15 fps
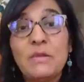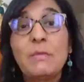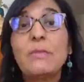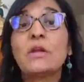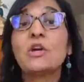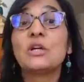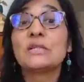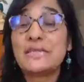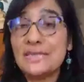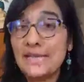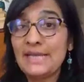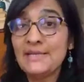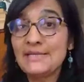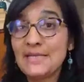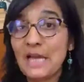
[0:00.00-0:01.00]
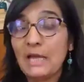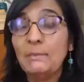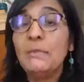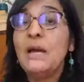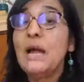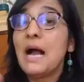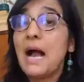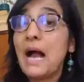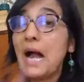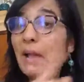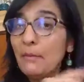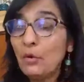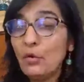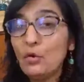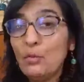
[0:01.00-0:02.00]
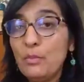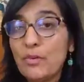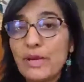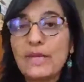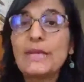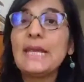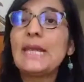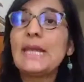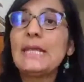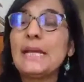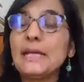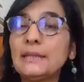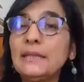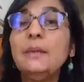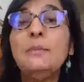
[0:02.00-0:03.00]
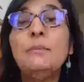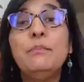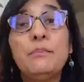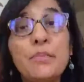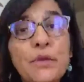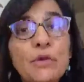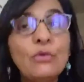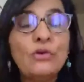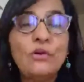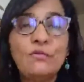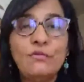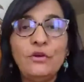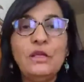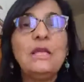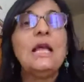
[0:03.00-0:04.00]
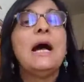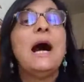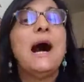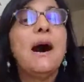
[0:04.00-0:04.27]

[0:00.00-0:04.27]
because next time I'm going to bring another beautiful,